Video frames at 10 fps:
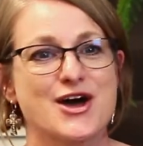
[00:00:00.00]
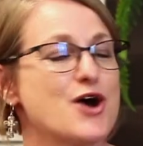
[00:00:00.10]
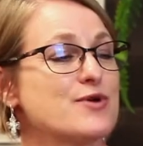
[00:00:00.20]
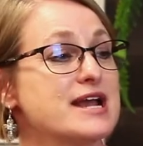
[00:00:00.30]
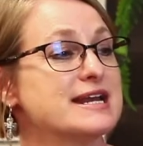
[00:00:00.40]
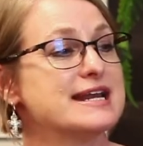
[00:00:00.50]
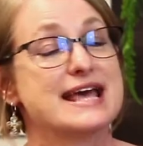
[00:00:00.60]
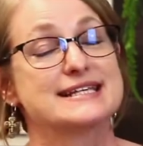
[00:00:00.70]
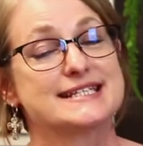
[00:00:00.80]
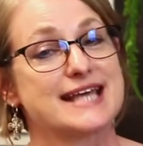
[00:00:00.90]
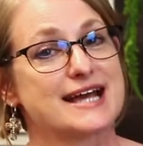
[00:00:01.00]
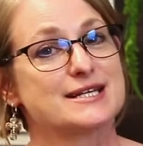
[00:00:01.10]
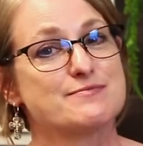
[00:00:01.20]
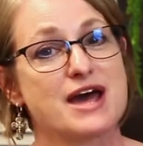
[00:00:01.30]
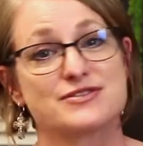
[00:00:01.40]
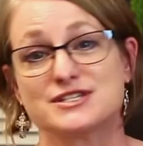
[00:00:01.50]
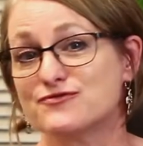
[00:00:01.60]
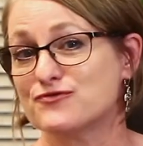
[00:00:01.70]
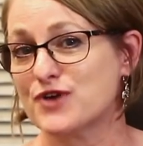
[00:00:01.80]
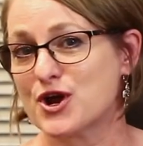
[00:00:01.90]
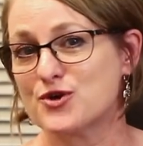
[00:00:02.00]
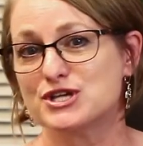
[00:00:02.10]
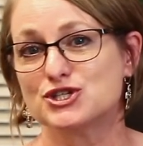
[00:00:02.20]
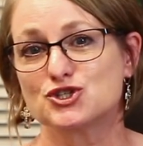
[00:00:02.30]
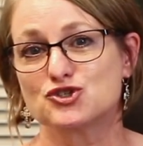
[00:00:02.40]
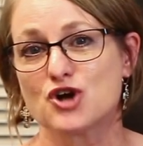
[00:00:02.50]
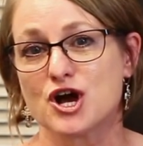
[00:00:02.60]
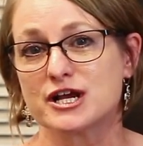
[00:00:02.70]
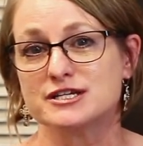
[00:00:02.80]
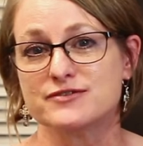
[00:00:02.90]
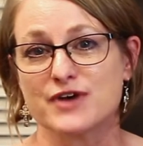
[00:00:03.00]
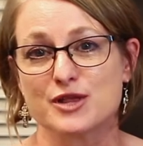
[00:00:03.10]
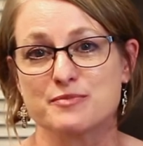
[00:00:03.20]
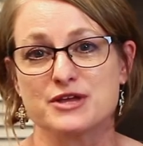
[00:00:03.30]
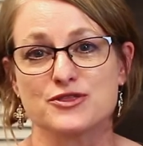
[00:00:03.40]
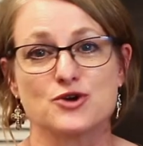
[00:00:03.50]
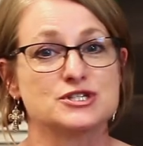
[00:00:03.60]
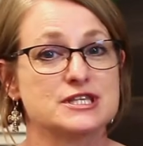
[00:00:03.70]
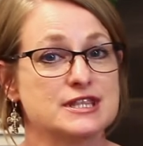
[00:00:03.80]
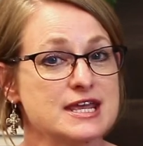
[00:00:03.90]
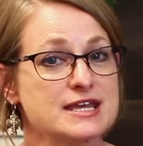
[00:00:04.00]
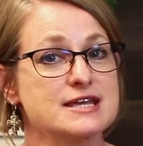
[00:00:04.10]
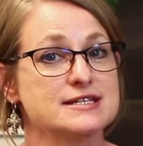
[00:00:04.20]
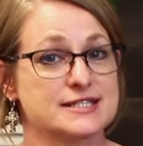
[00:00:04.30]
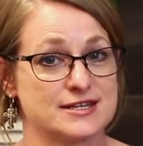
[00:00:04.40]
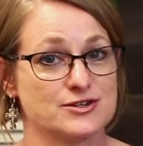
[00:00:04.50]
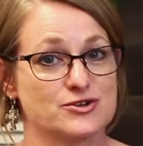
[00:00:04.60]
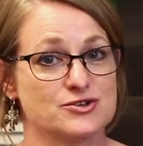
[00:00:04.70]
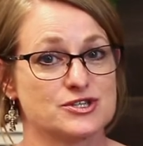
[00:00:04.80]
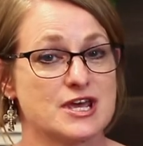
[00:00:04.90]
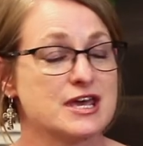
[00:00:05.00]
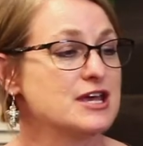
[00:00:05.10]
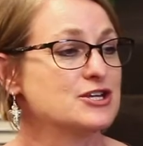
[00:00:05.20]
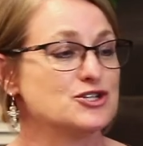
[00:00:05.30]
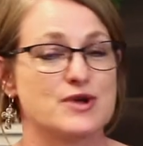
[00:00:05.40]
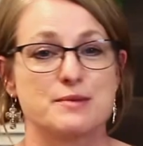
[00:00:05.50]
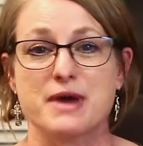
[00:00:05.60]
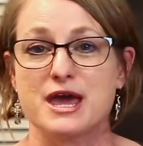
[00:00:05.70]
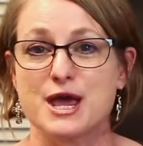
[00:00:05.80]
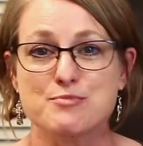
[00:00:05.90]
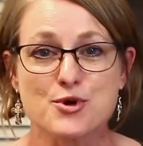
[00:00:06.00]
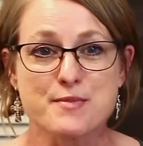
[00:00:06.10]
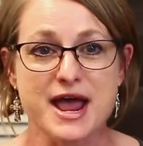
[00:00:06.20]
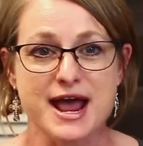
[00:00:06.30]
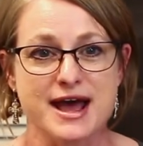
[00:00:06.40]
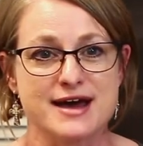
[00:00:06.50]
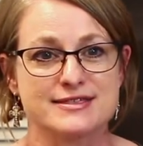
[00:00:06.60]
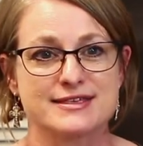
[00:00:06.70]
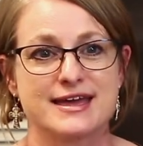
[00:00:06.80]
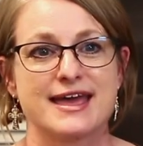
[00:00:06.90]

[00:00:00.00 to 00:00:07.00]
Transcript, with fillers: All right, Saxon math is very strong in developing those thinking skills, doing paper math,